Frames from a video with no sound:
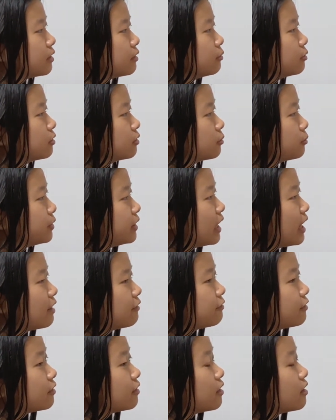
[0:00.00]
Well, we
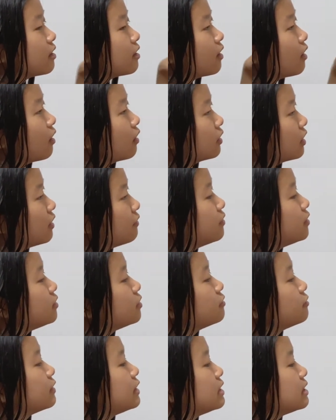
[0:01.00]
have 11
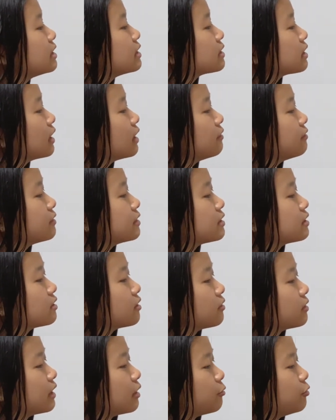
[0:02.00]
faces left,
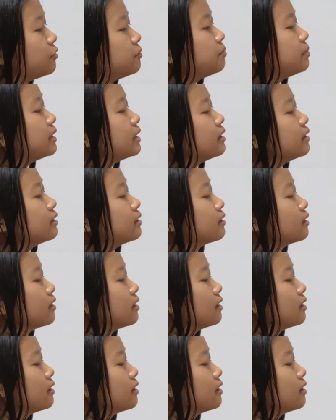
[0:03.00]
so that would be